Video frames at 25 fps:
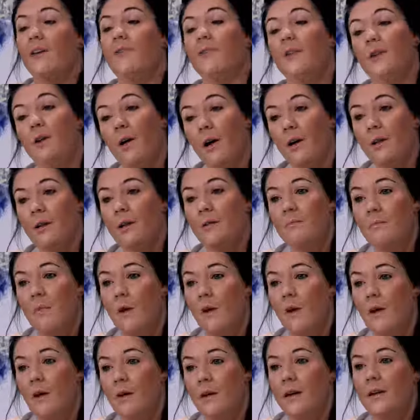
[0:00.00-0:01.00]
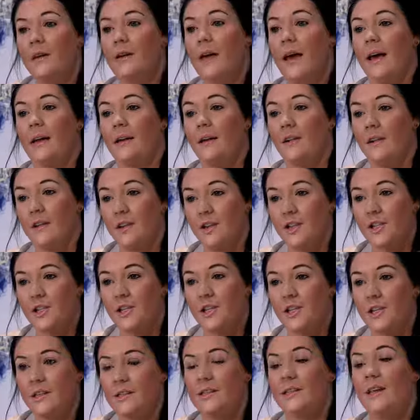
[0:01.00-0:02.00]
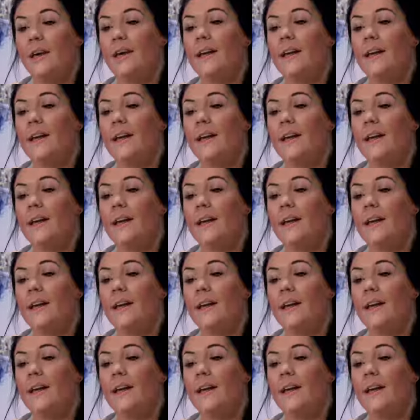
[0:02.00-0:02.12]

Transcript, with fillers: of the local market and conditions